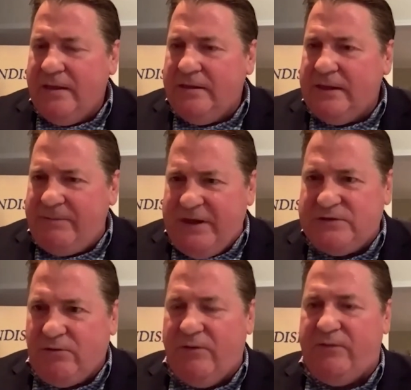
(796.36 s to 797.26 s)
let me
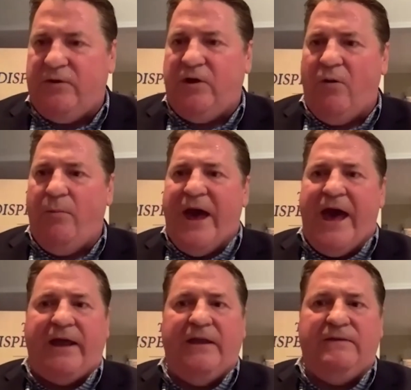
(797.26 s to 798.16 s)
sort of go
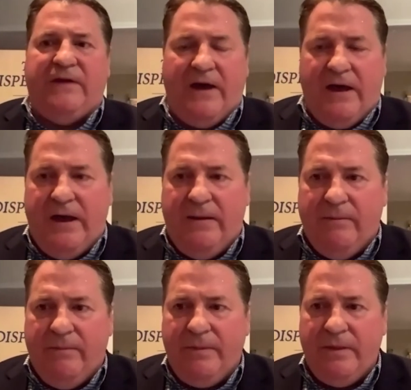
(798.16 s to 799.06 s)
back in
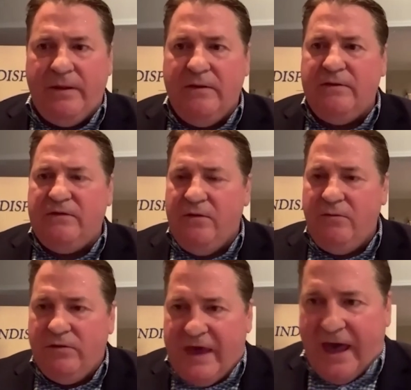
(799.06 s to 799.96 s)
time
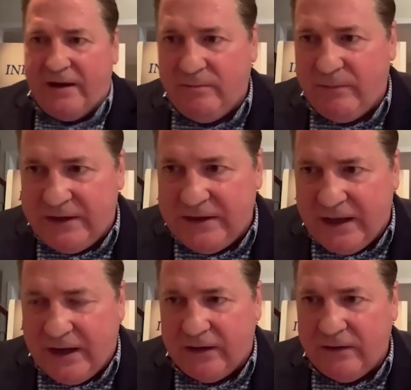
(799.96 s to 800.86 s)
to that
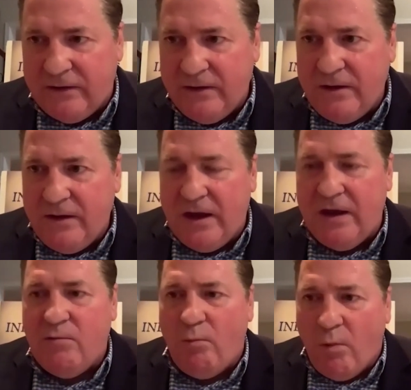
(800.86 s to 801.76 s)
beginning
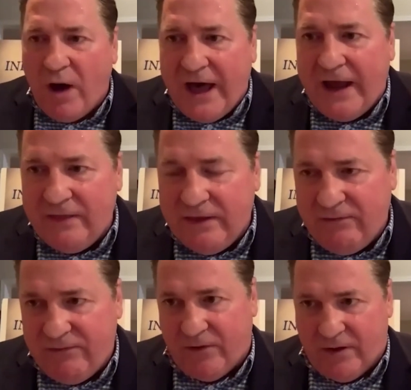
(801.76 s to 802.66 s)
and why they
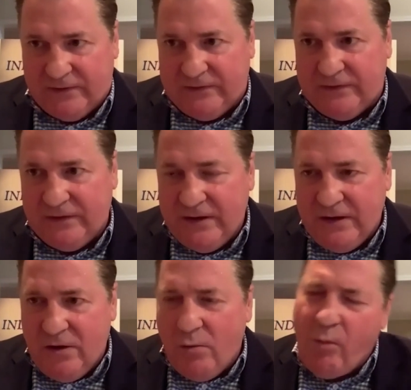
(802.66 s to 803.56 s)
fought,
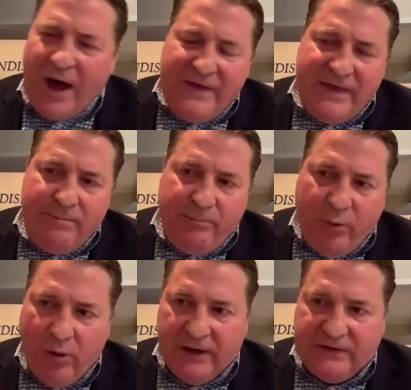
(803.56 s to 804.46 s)
why they
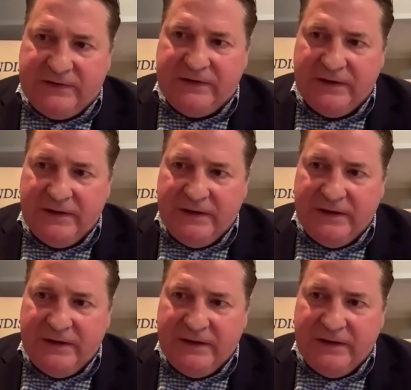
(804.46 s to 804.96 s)
put